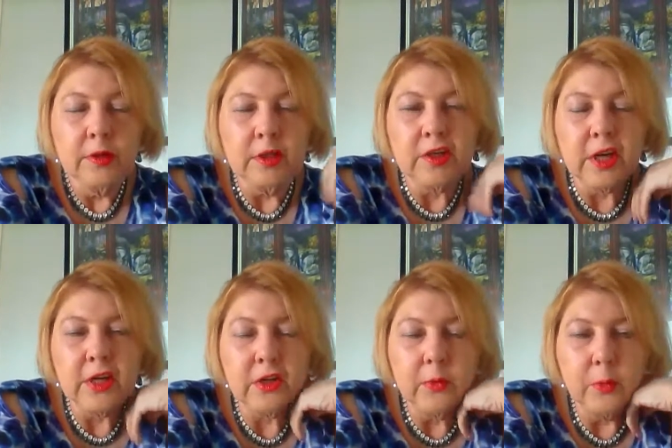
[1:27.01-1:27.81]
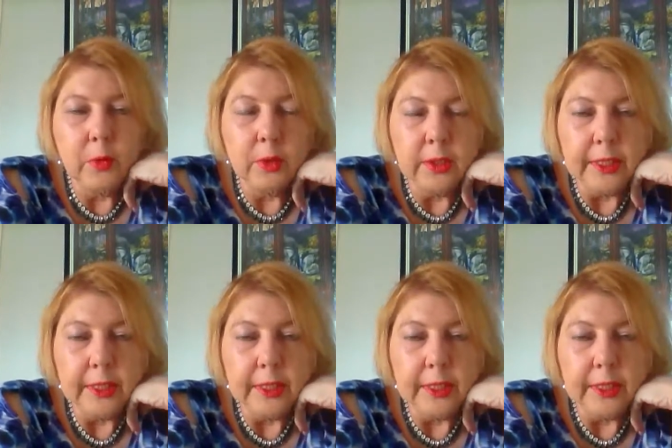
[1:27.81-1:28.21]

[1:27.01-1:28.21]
discussion board